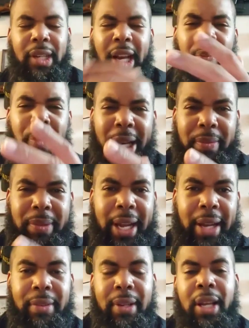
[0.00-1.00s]
Gotta break them
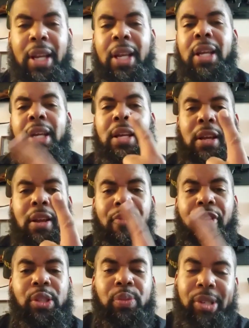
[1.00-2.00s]
down.
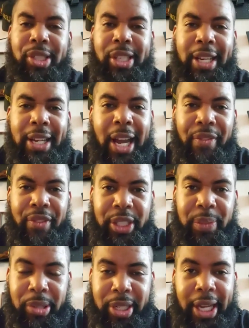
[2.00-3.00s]
First one, stating the
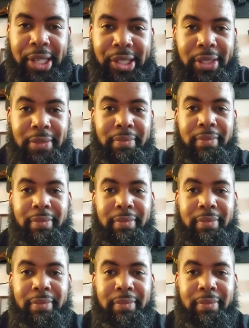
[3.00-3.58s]
obvious, protection.